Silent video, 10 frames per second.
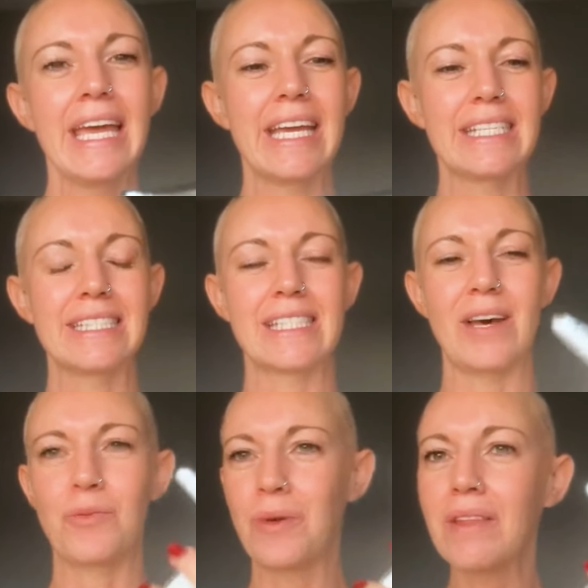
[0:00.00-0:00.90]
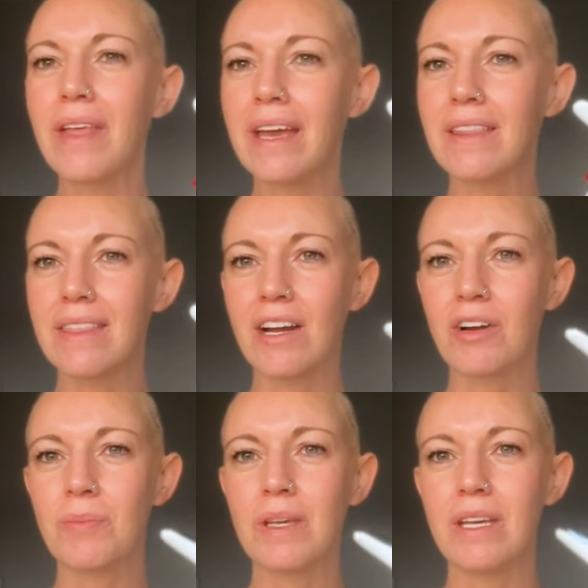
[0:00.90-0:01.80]
It's a red light
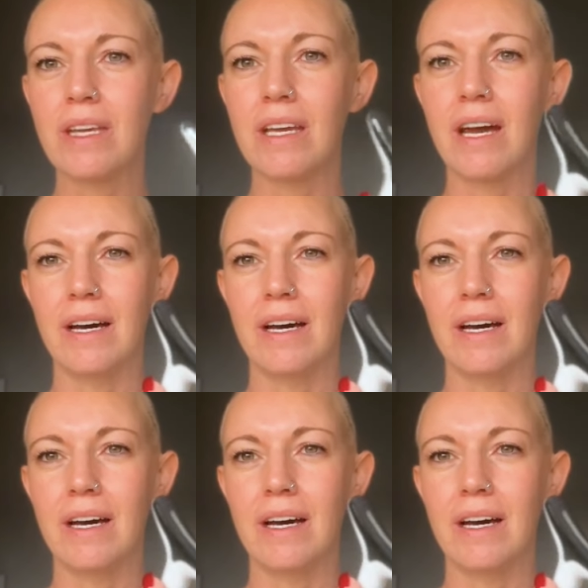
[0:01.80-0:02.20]
therapy.